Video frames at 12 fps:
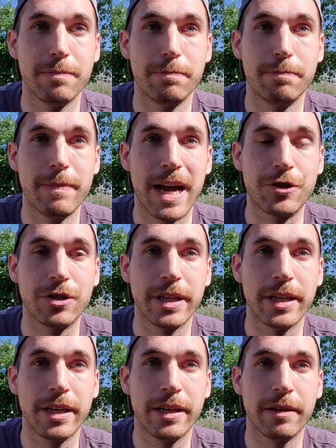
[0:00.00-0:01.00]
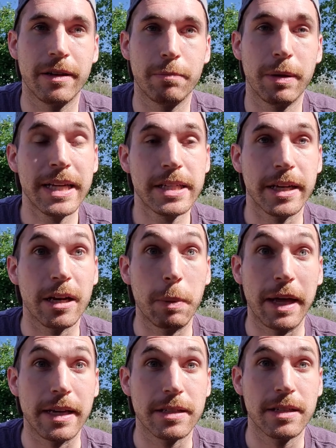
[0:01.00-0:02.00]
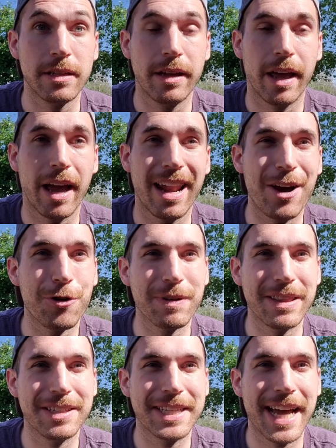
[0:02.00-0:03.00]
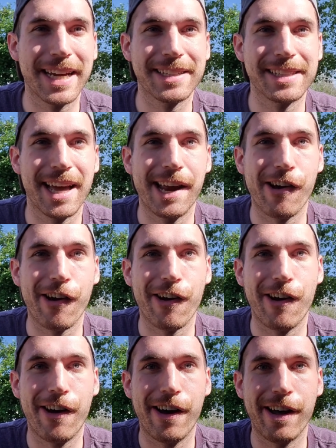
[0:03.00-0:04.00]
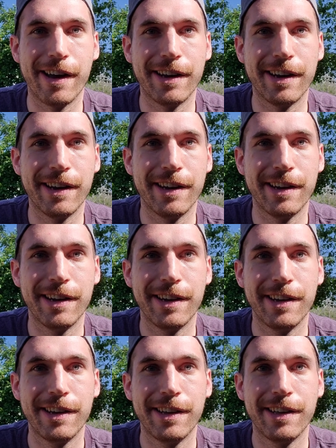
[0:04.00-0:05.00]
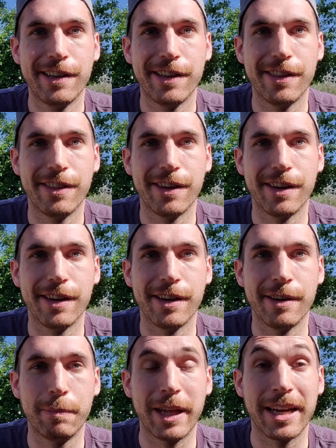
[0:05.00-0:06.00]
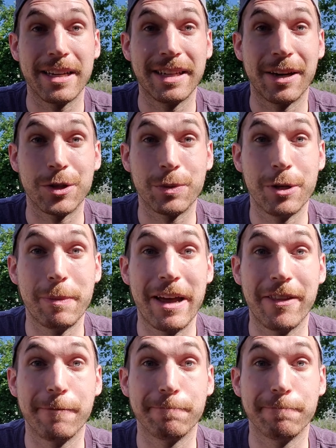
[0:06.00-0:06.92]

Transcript: actually planting a plant, and how to read the tags that are on the plant containers when you buy them.